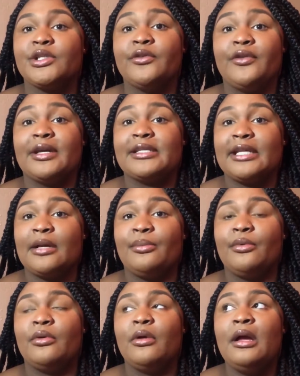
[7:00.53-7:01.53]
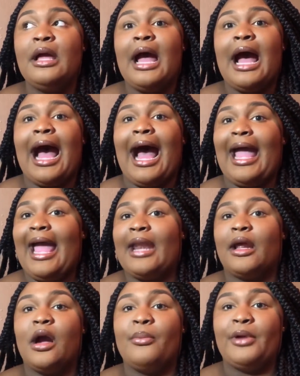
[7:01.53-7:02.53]
So for example, I
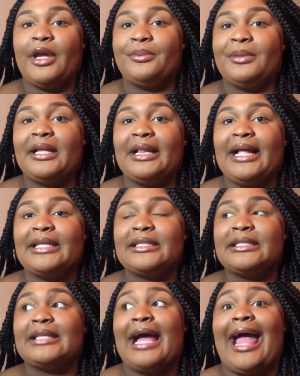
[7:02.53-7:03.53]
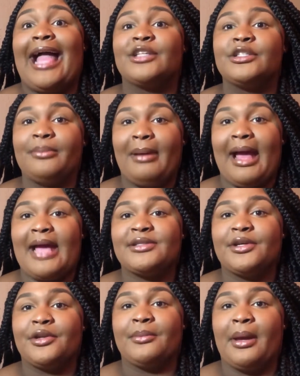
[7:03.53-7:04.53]
had a couple AP classes that I actually
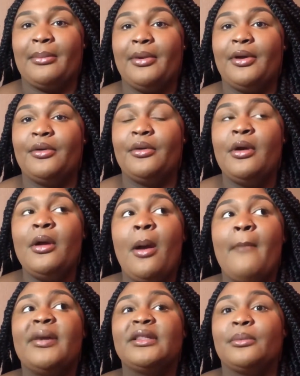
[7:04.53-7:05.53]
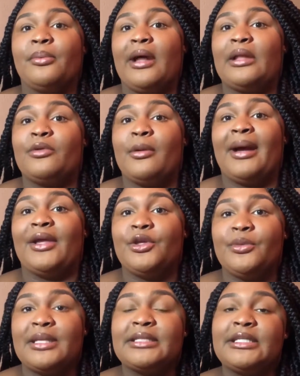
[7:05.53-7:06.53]
passed under my belt, but the problem with my
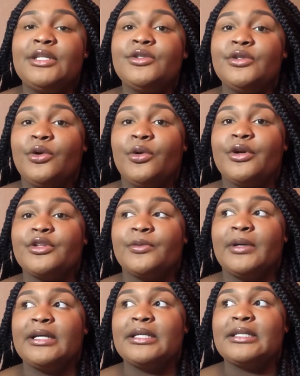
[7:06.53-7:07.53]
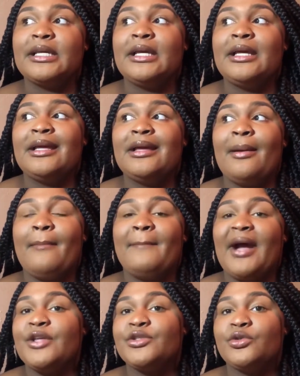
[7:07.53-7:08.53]
US history course was
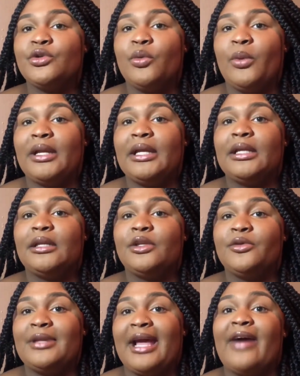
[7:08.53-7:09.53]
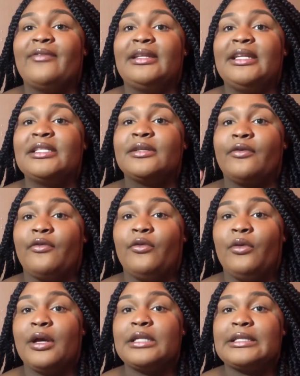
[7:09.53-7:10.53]
my school wanted you to have at least a
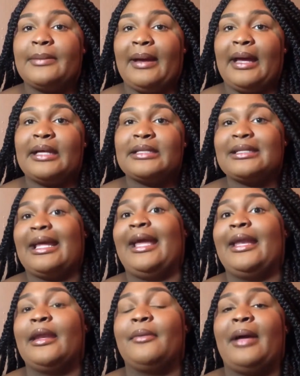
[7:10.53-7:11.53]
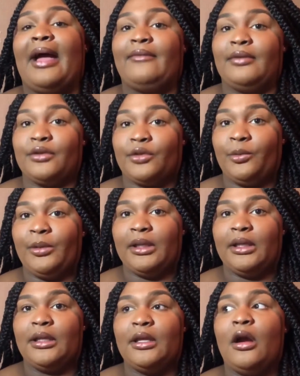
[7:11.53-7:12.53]
four to pass, and I ended up having a
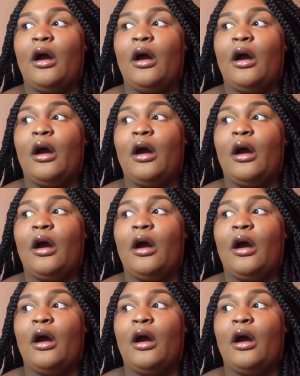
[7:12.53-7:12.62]
three.